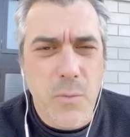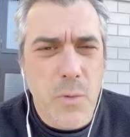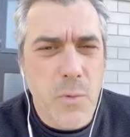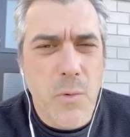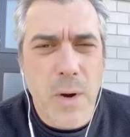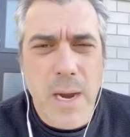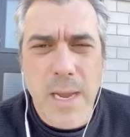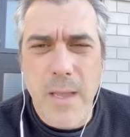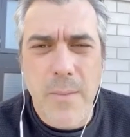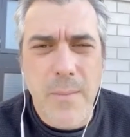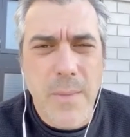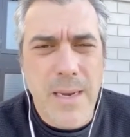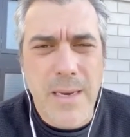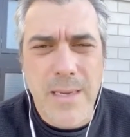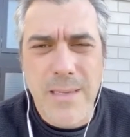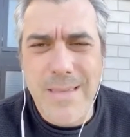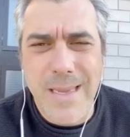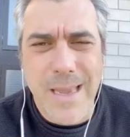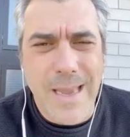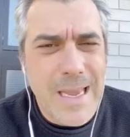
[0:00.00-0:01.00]
would recommend
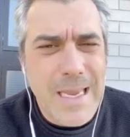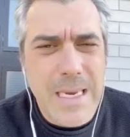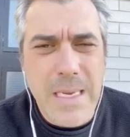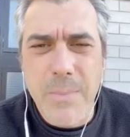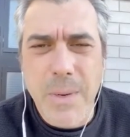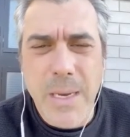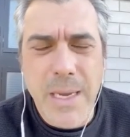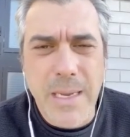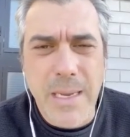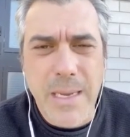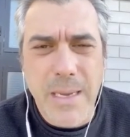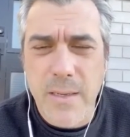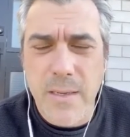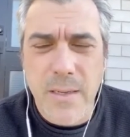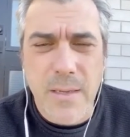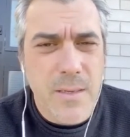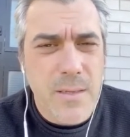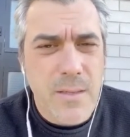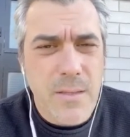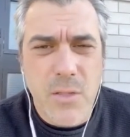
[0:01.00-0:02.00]
it to anybody,
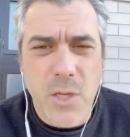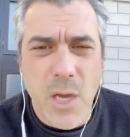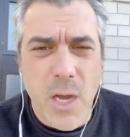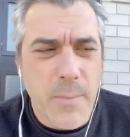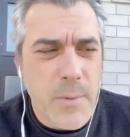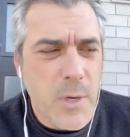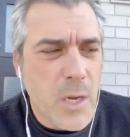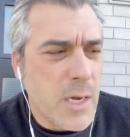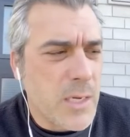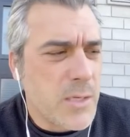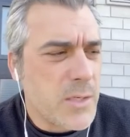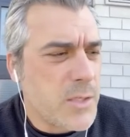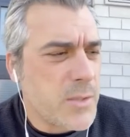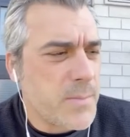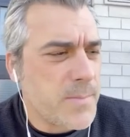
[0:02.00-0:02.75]
top notch